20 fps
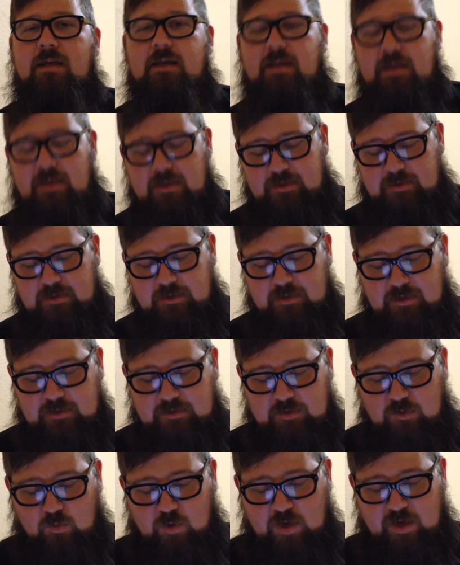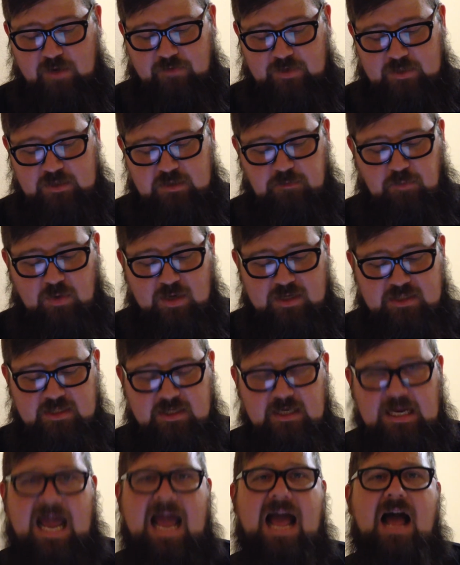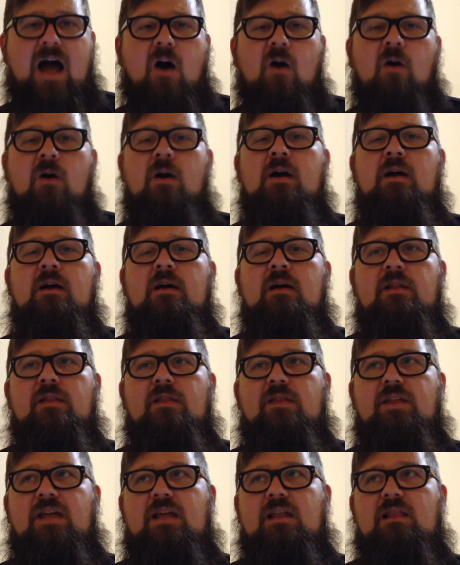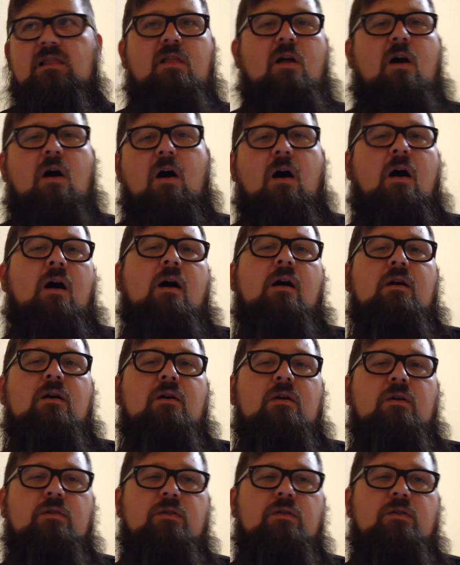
is a way of expressing how the law,